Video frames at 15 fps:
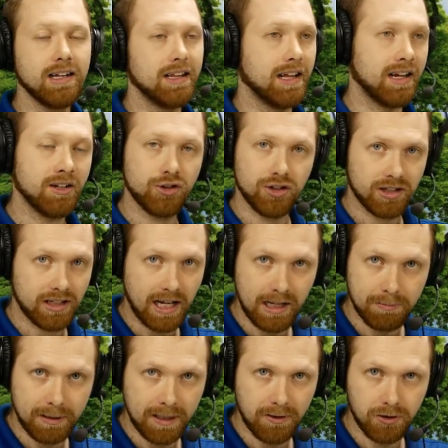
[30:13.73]
They didn't just
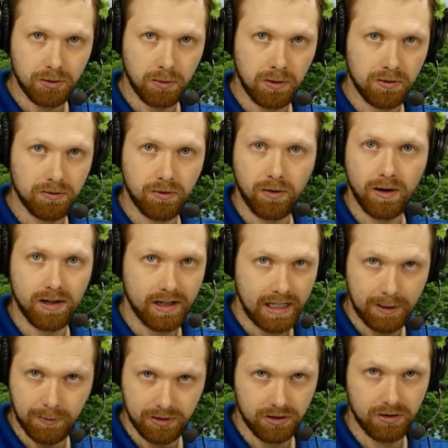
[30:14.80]
take Peter's word for it.
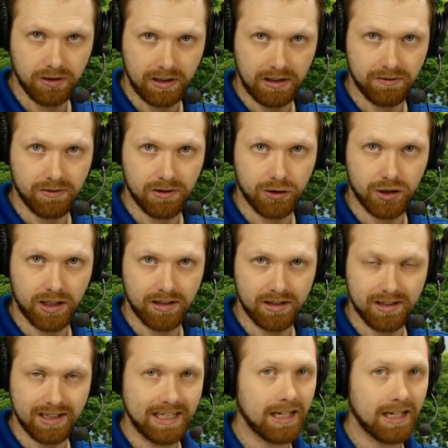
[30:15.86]
He wasn't looking for Jesus.